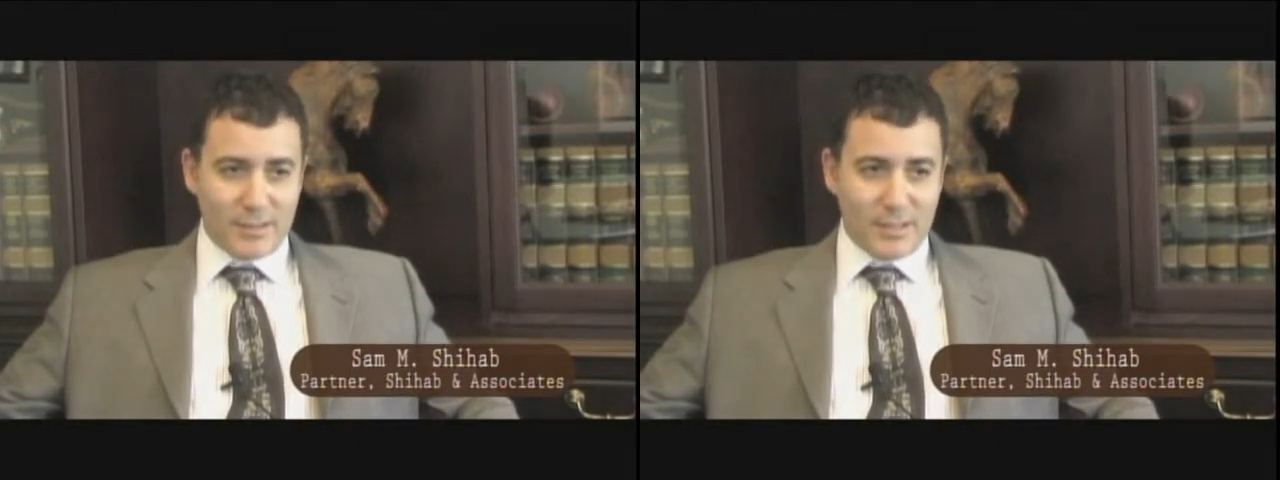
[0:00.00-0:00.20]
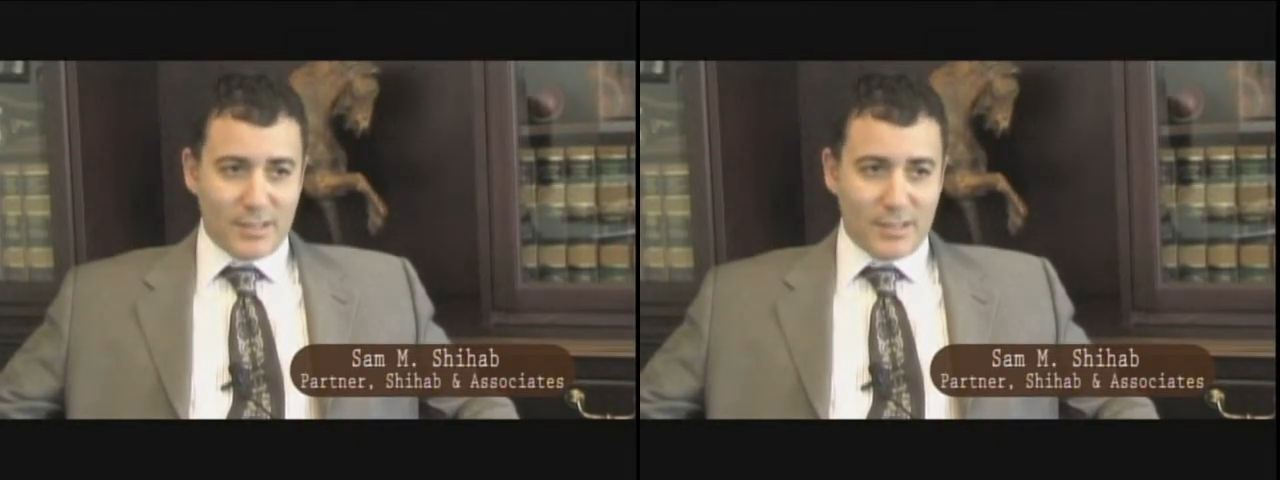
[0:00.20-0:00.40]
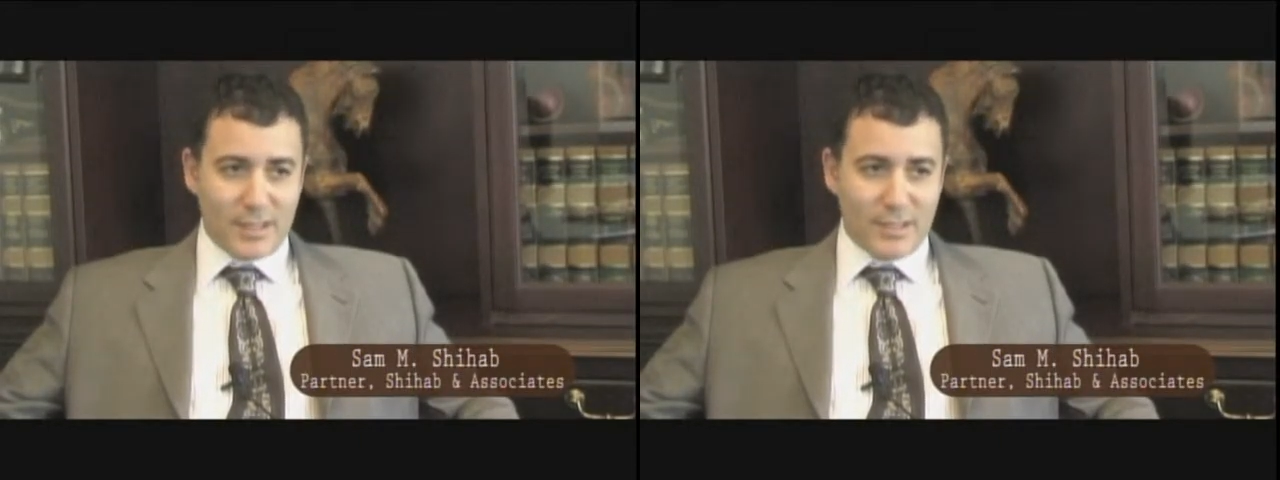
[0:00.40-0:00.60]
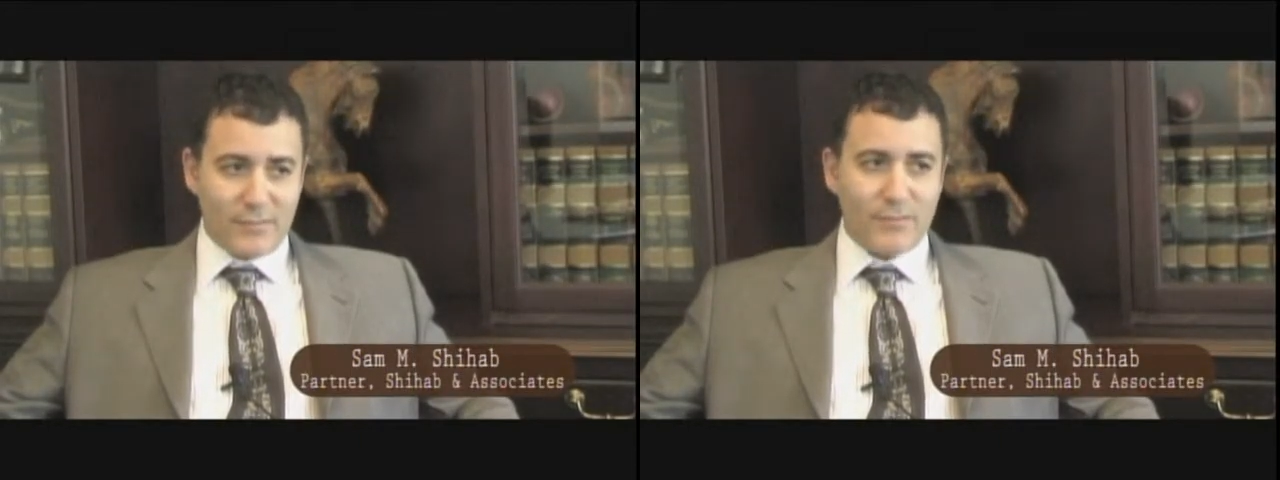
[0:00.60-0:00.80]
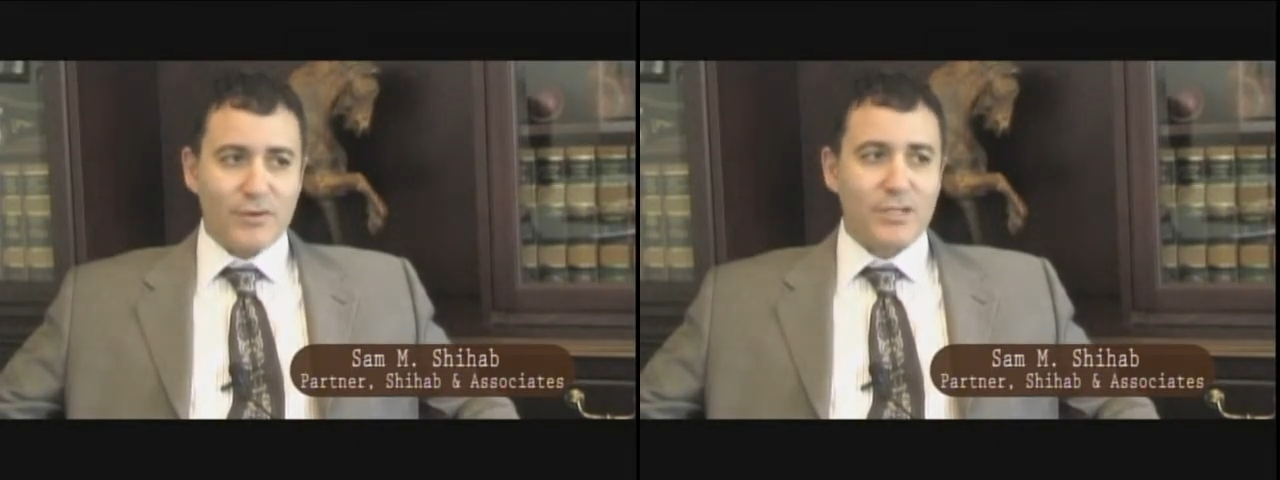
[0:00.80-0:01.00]
Uh,
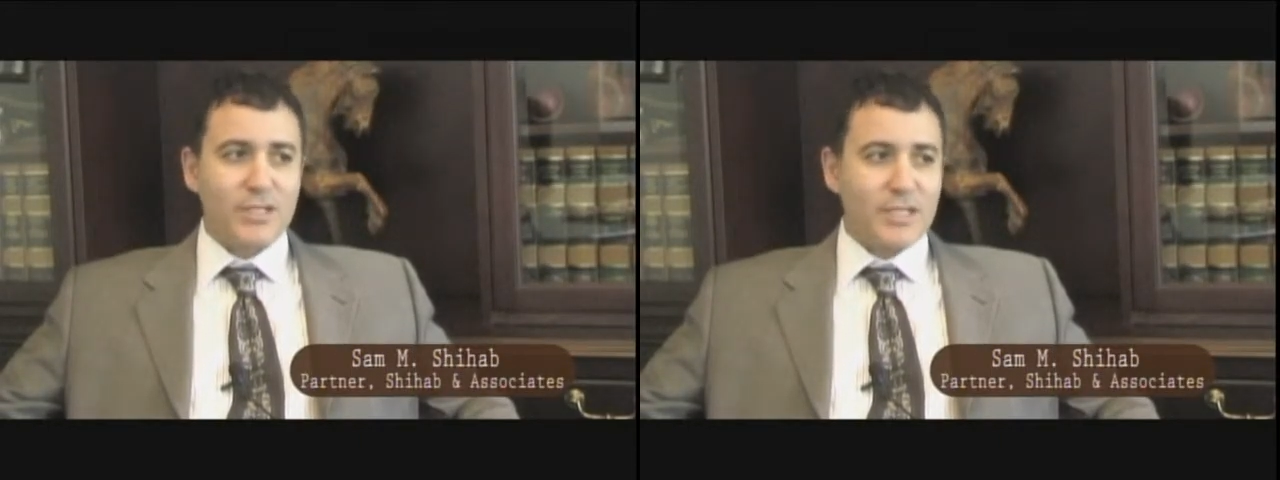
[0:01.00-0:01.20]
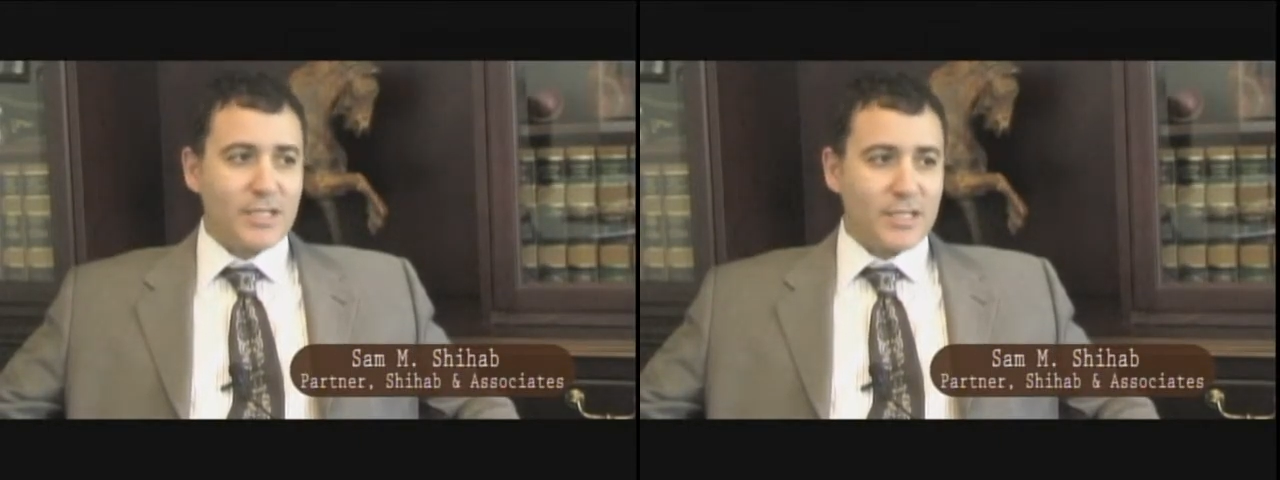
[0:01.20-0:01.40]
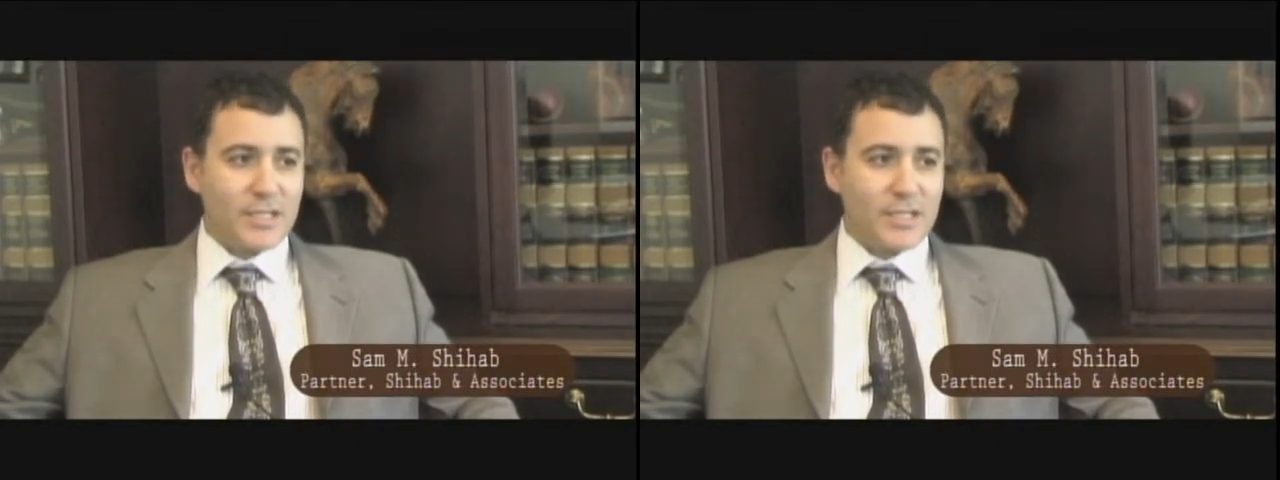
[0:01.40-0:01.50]
firstly